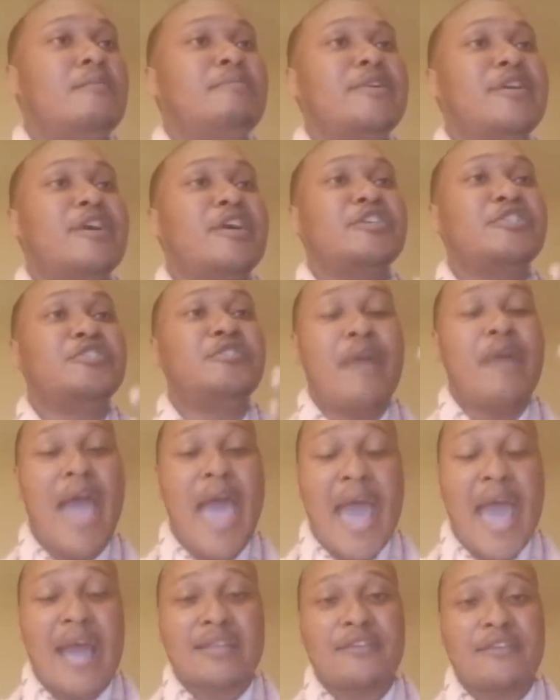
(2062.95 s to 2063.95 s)
because you
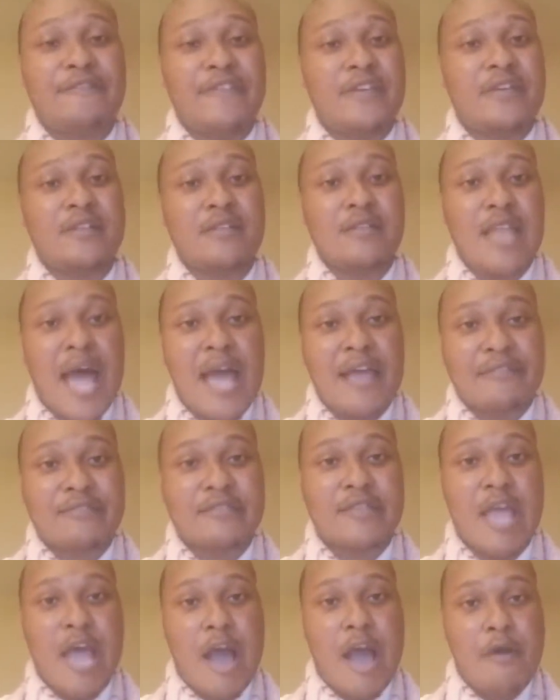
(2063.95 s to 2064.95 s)
active in the
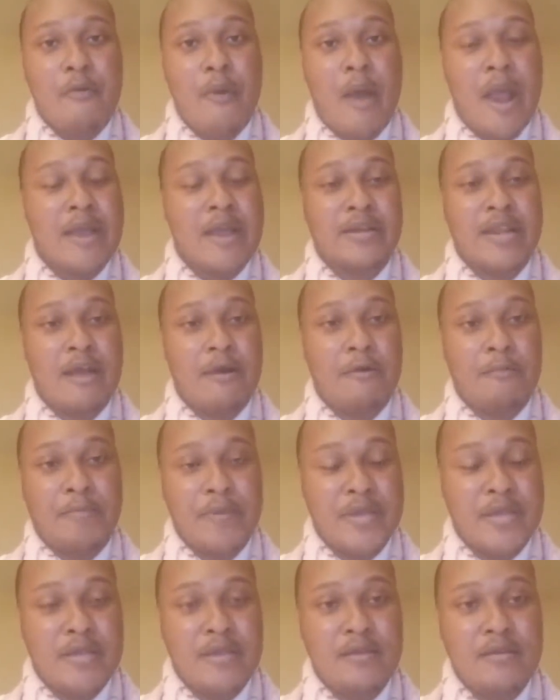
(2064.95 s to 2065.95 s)
lifestyle right now,
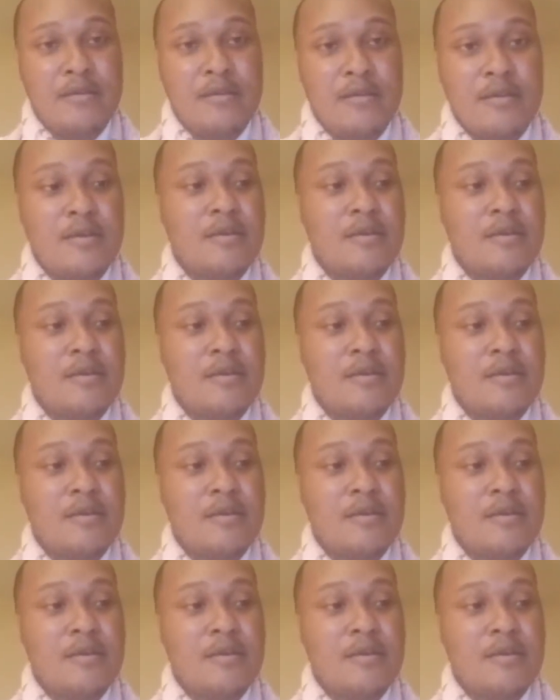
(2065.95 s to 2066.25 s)
P.